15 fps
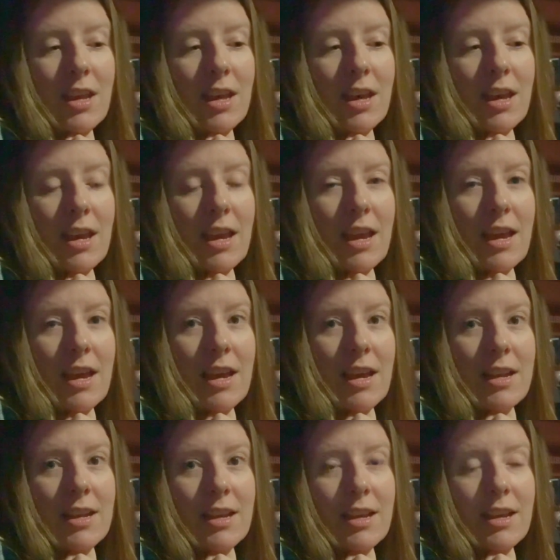
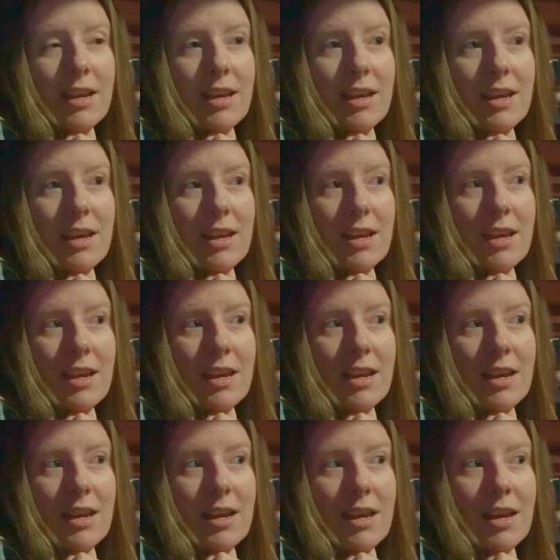And
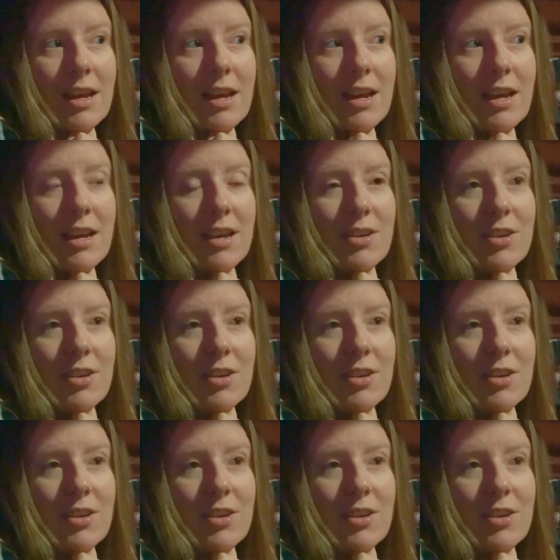I